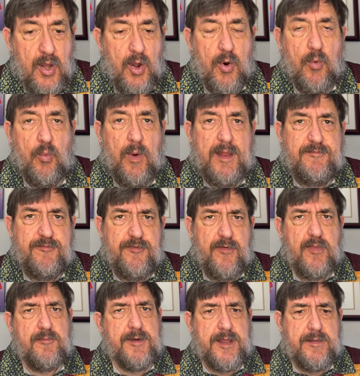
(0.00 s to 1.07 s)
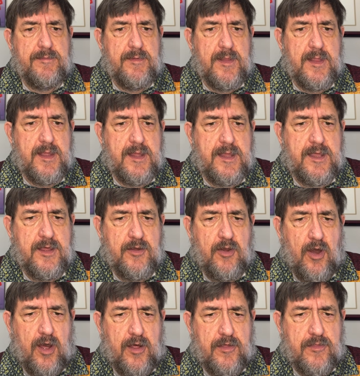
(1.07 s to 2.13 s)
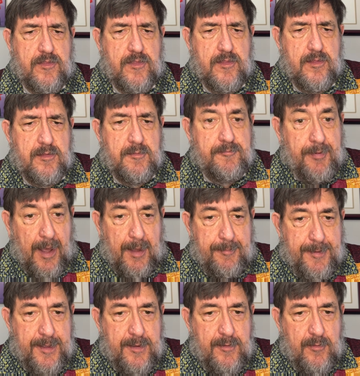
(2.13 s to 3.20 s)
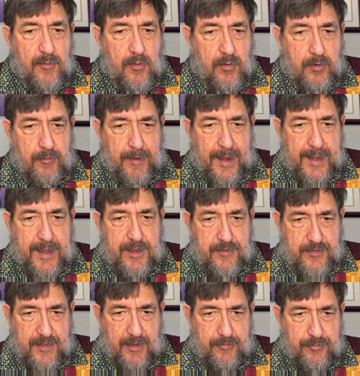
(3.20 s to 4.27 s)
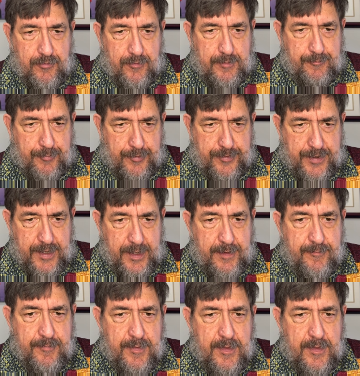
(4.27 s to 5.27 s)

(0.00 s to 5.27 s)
Wet filament can cause popping or cracking sounds during printing,